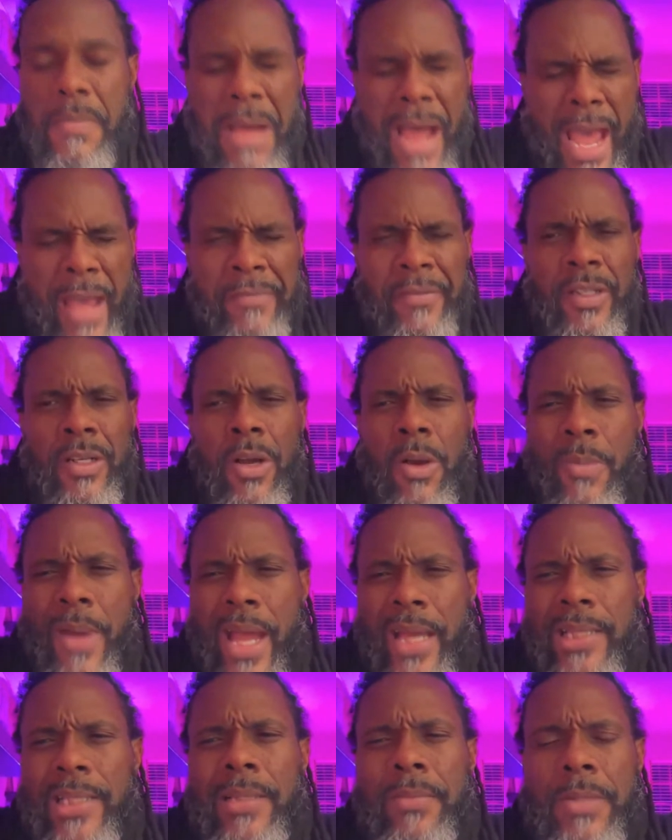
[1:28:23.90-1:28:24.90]
I have to go
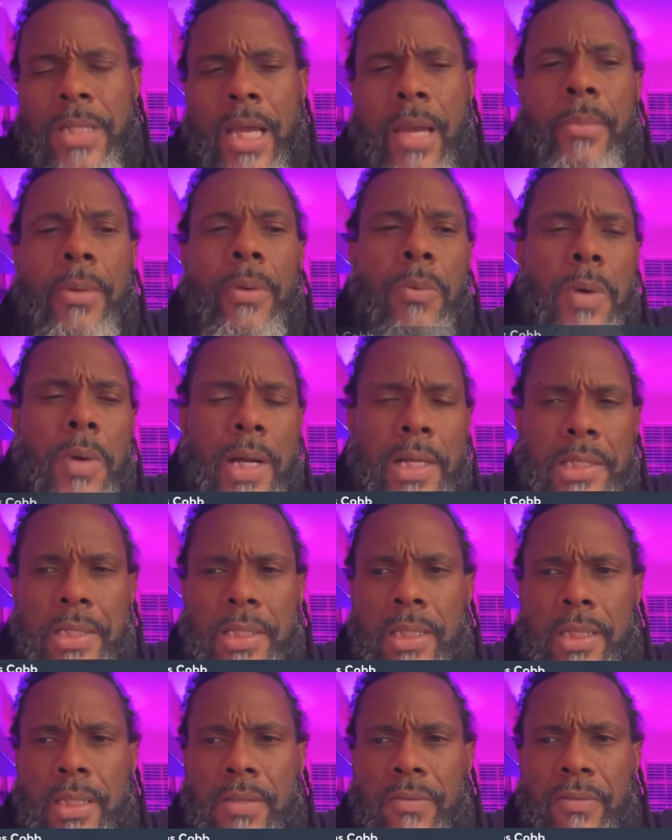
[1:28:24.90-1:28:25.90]
back sometime and watch
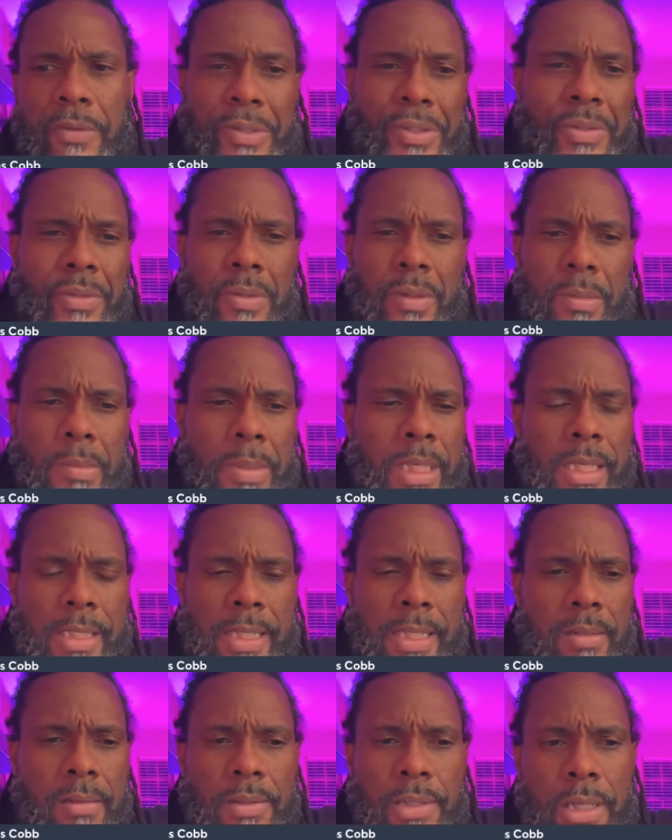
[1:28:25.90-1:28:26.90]
these for sure
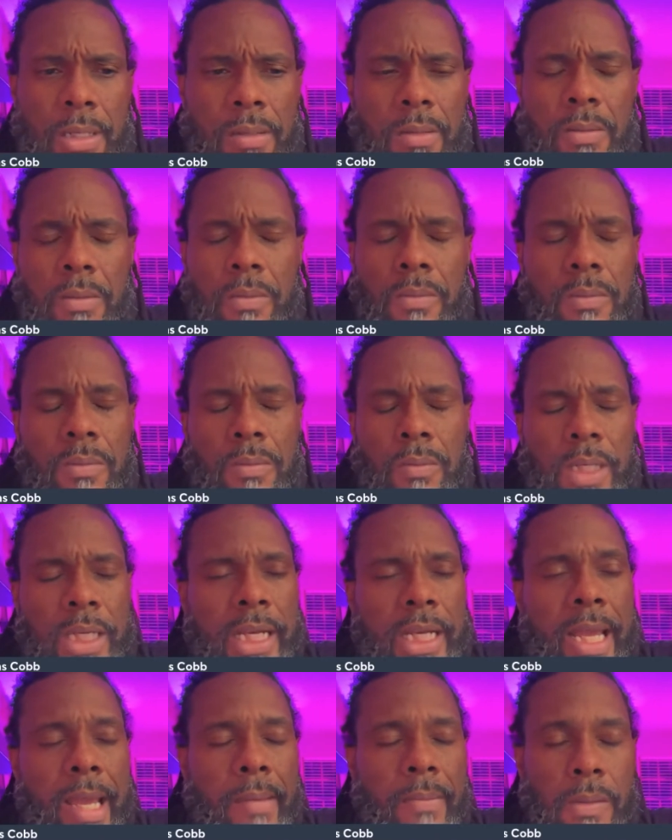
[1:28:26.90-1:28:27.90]
because I don't know what
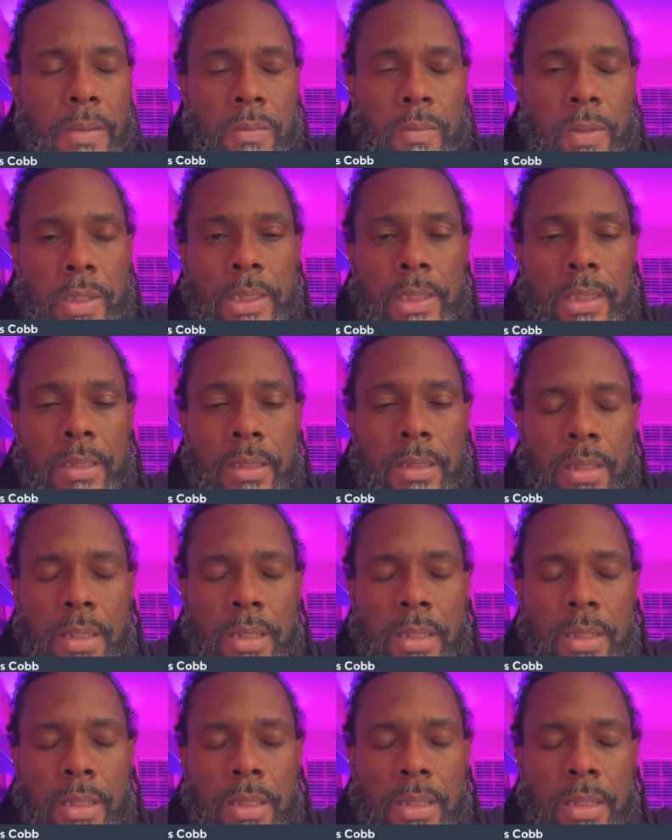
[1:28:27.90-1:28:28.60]
happened really.